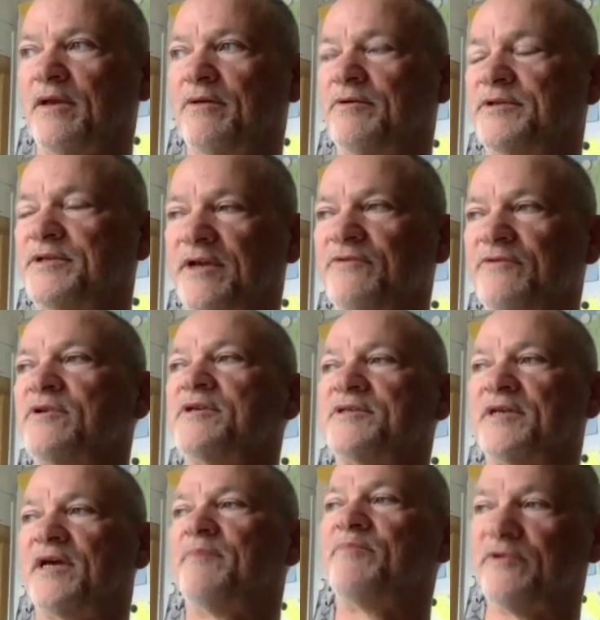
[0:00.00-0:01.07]
to give you an
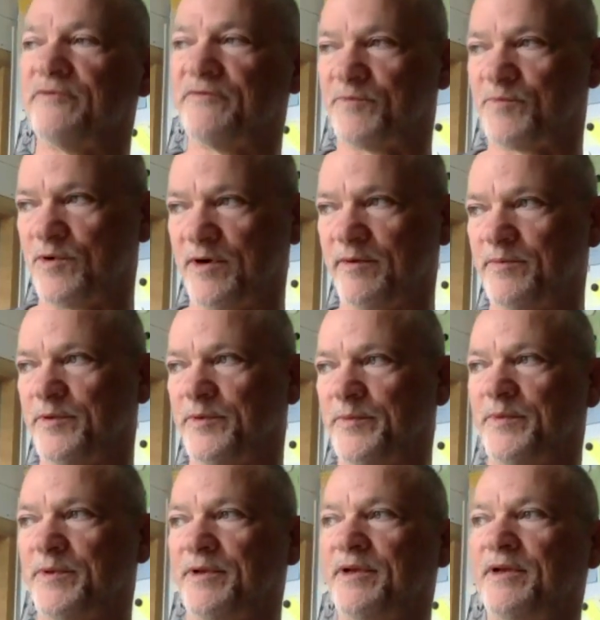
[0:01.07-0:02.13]
example of a problem,